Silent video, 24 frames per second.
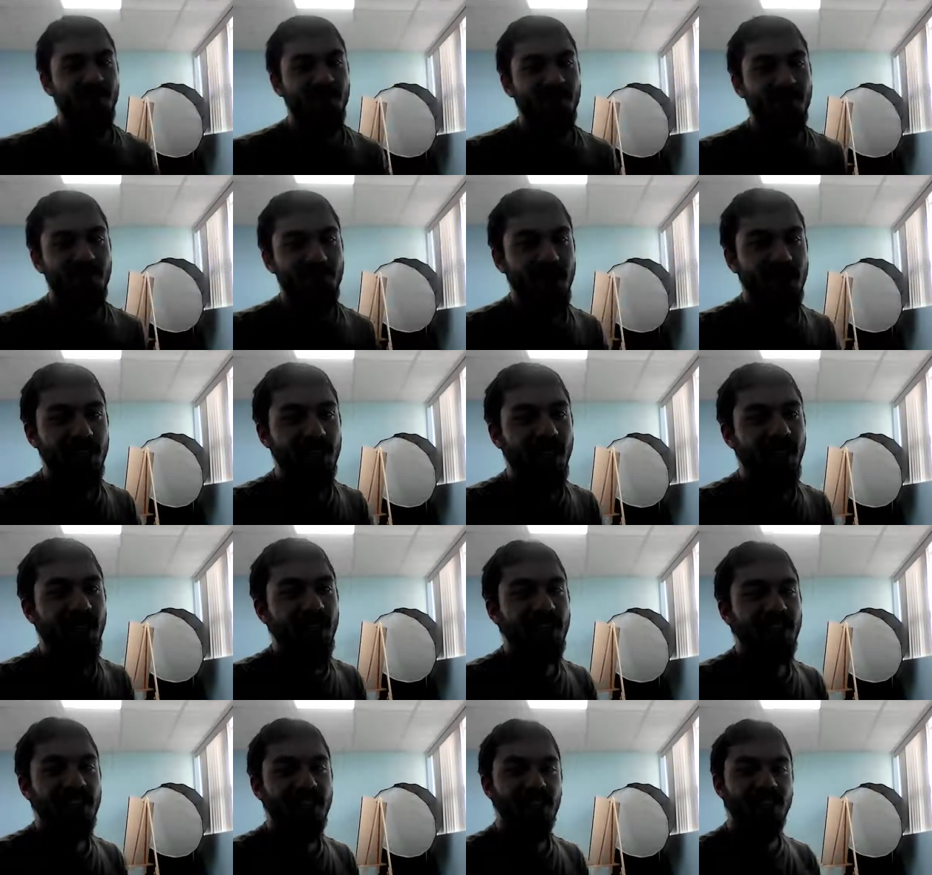be
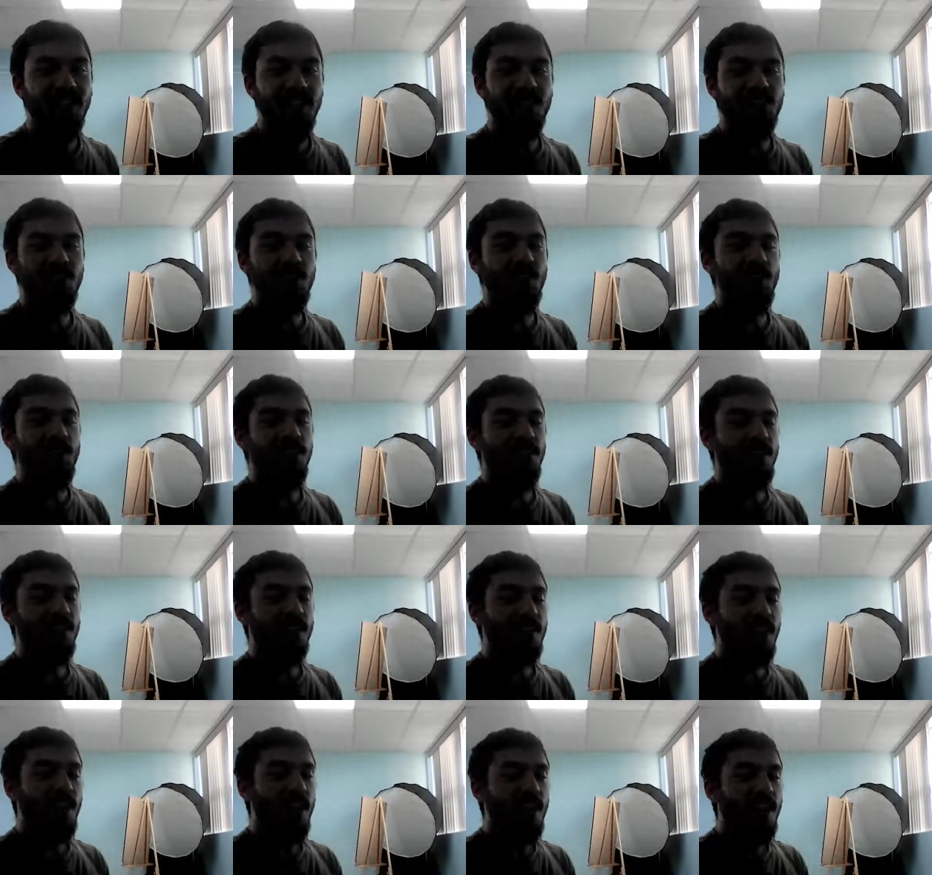kind to kids or anything
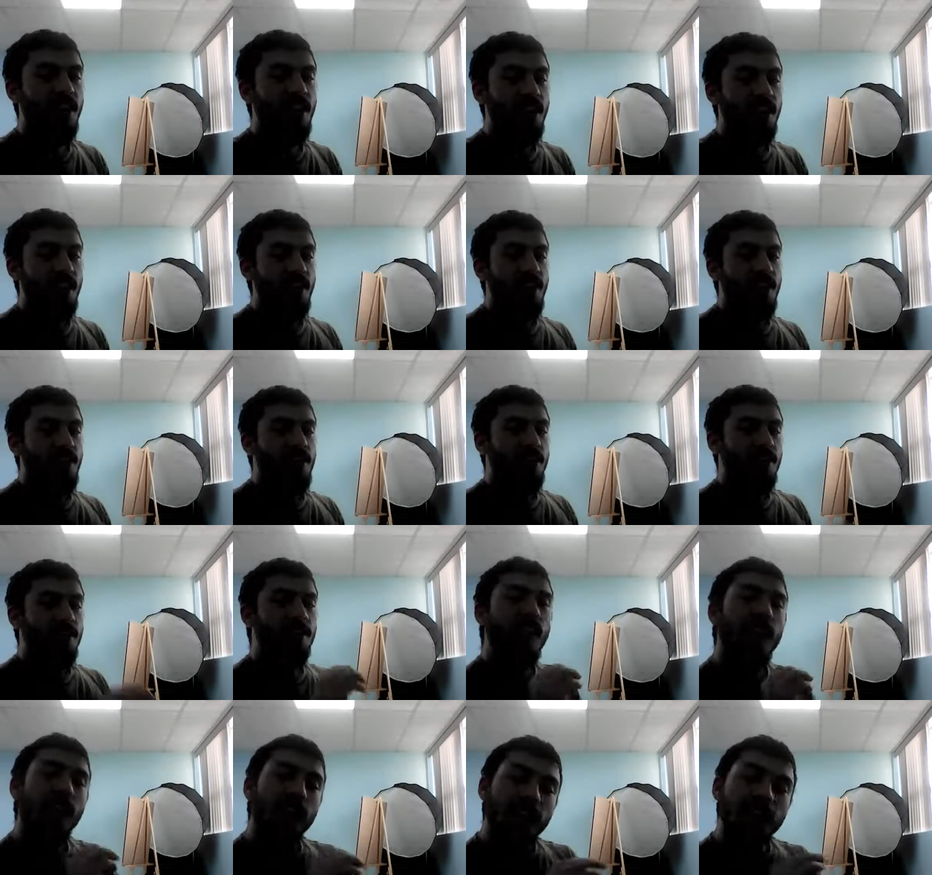like that.
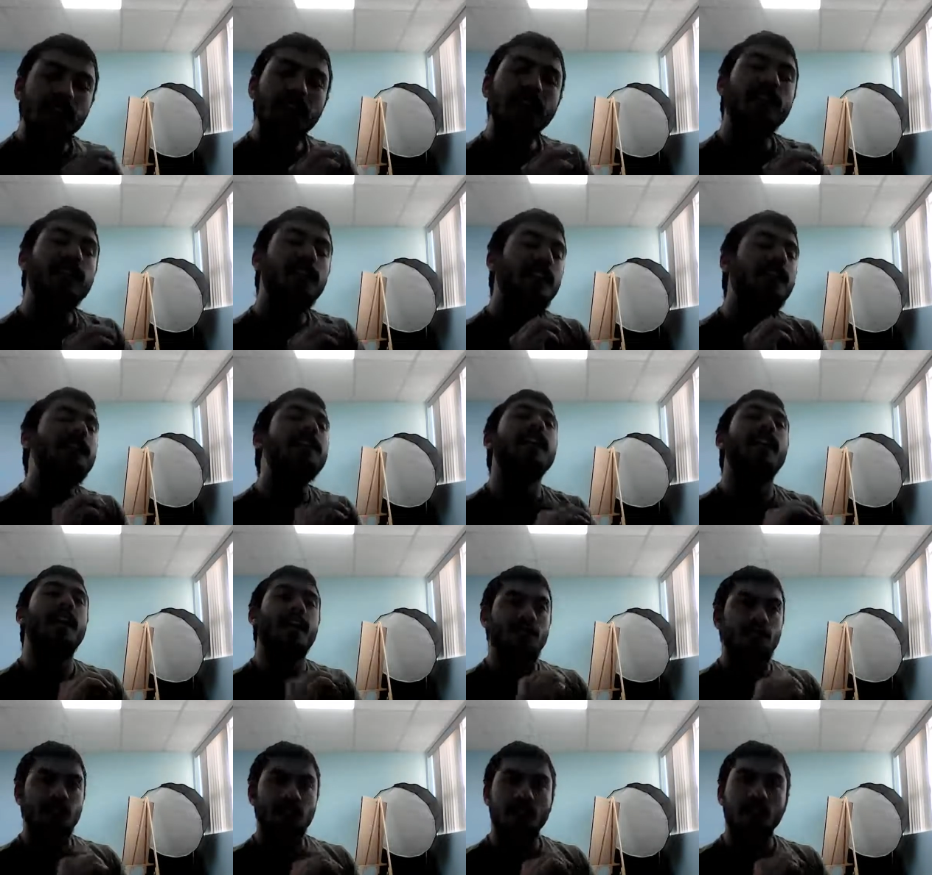Technically,
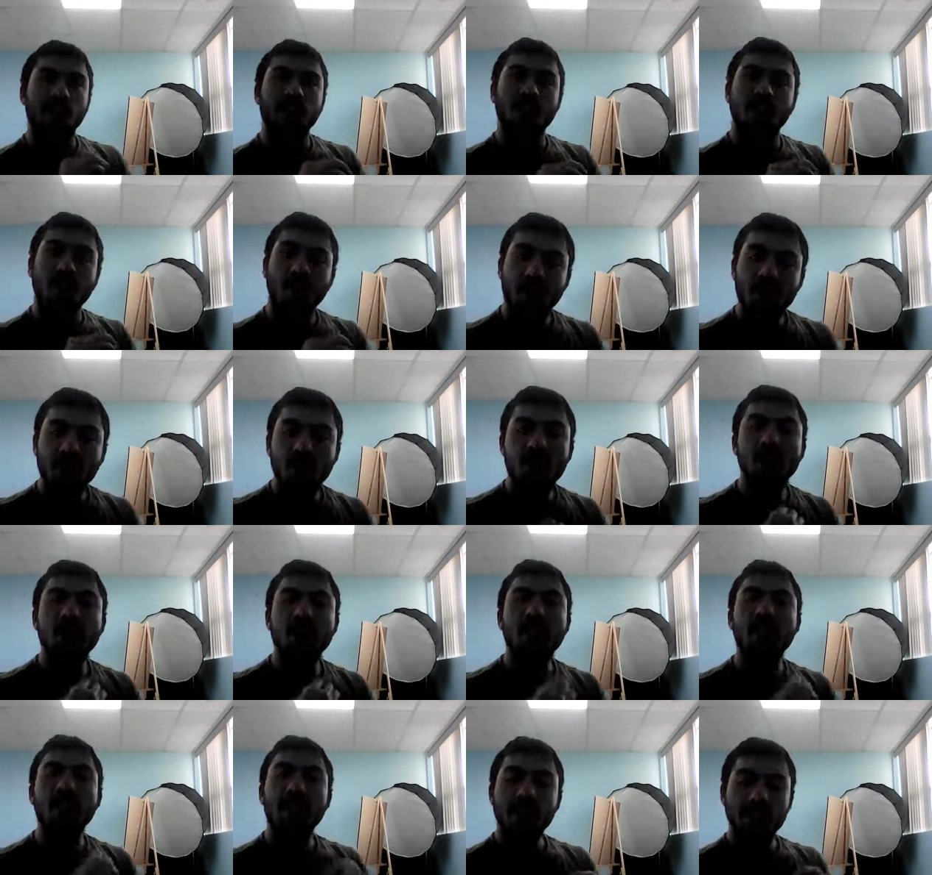yes,
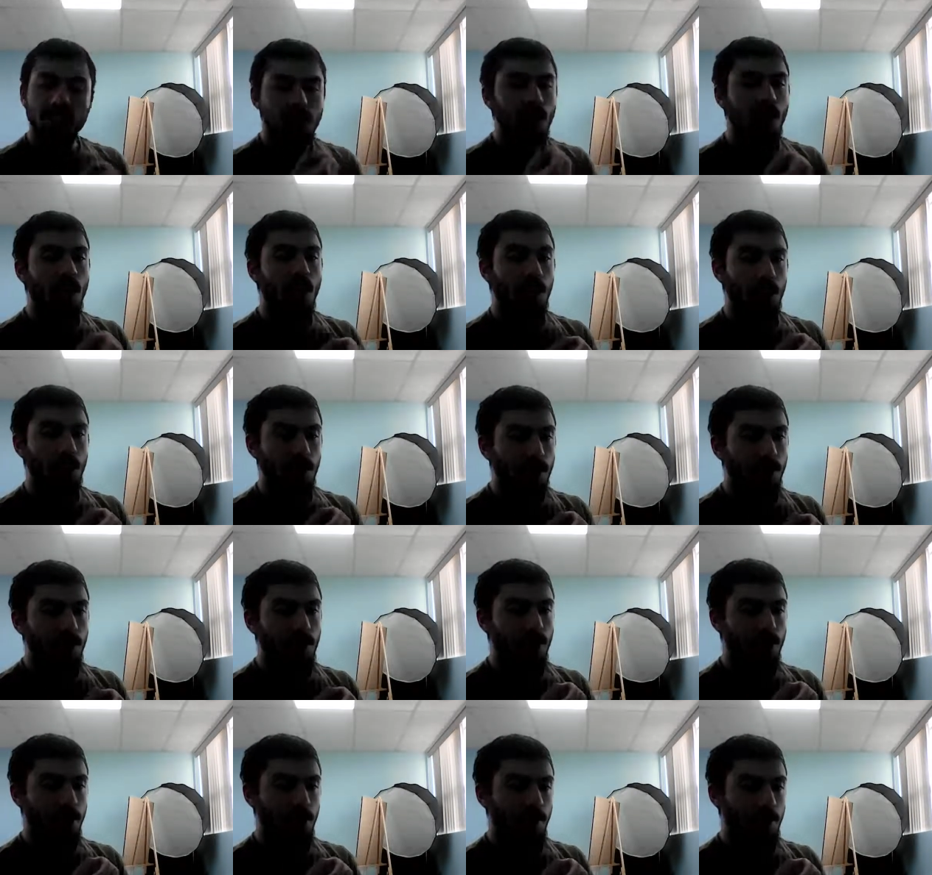adoption is
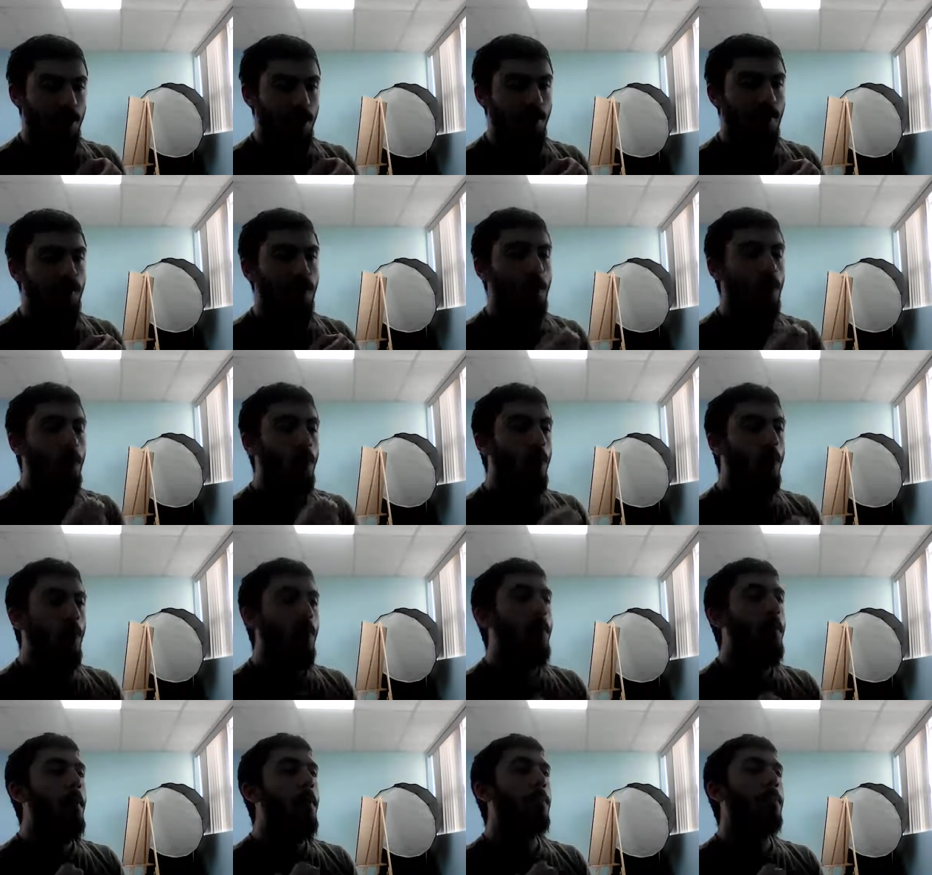haram in Islam, but
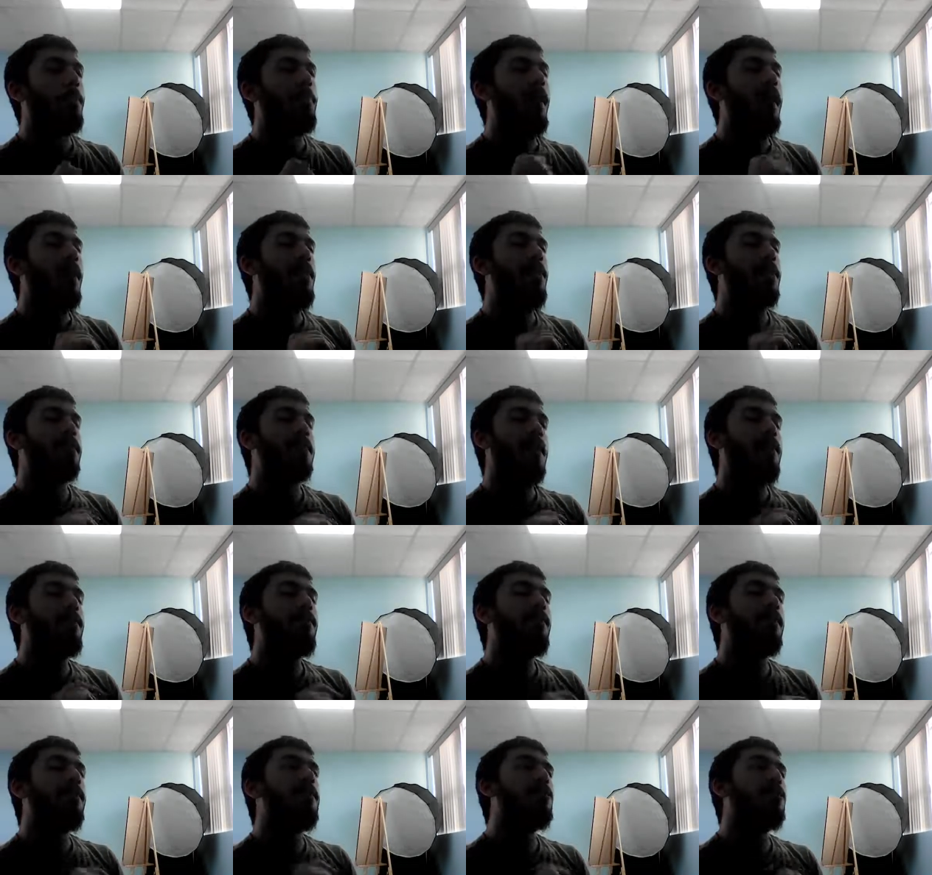by the
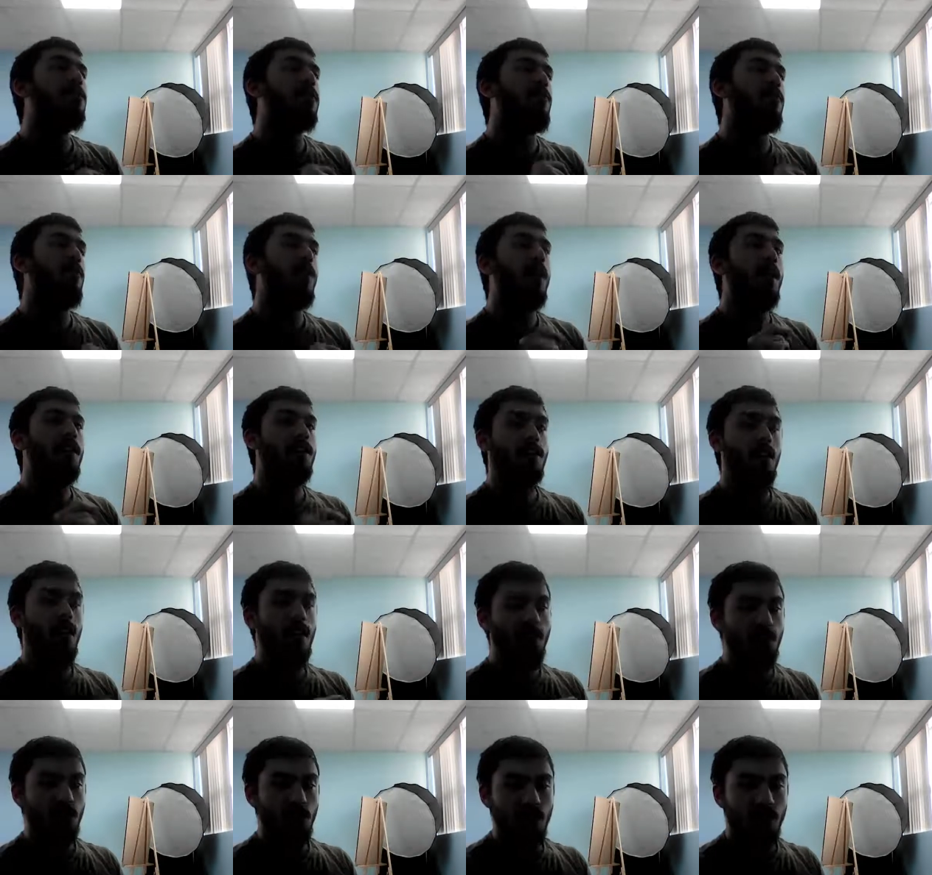definition of what
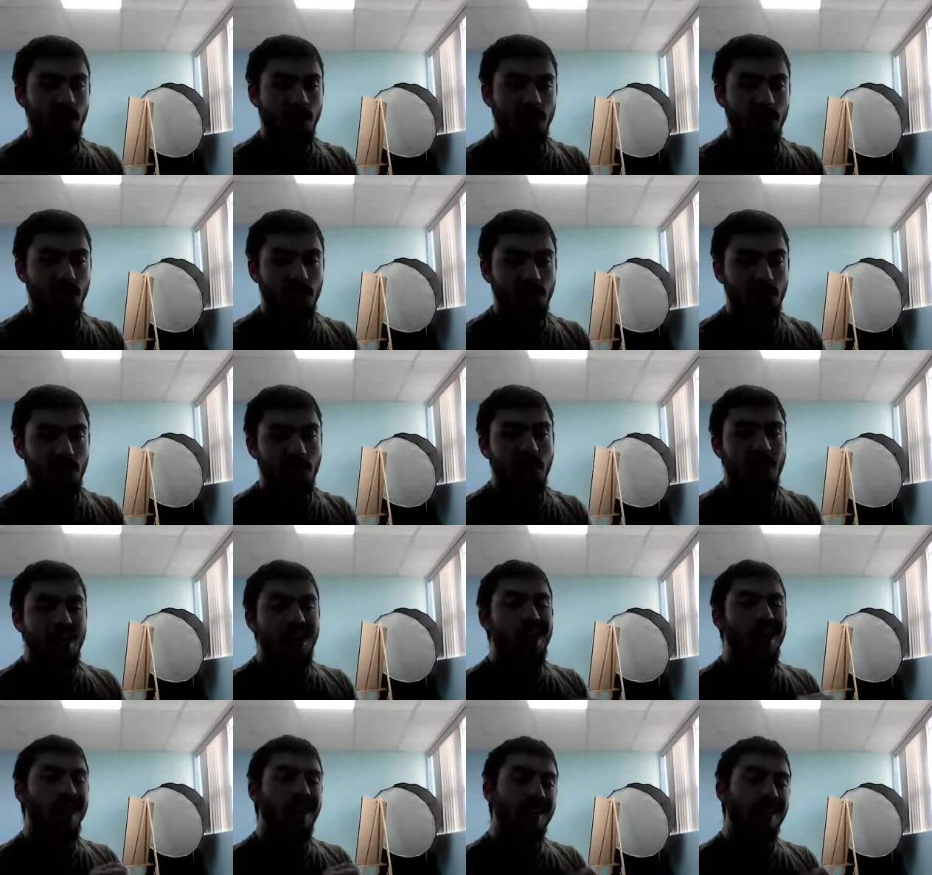adoption is,
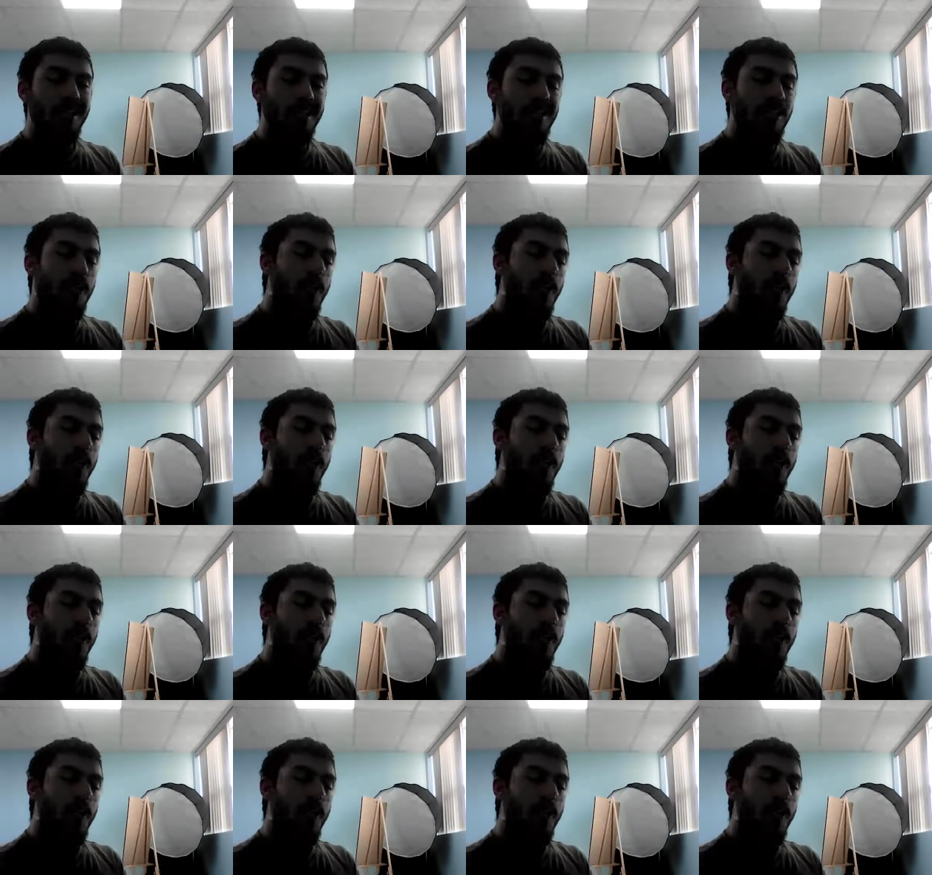it is